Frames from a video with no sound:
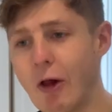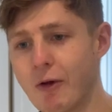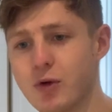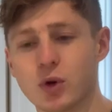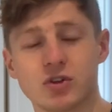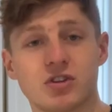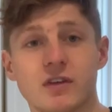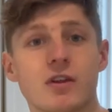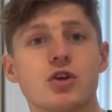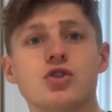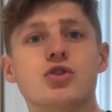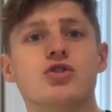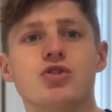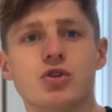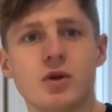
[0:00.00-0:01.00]
I'm not saying that
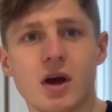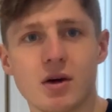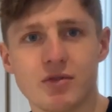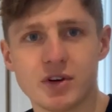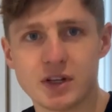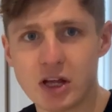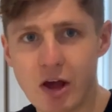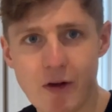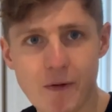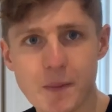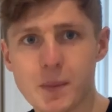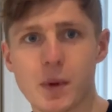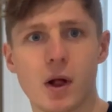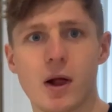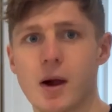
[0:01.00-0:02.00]
you should do it every day.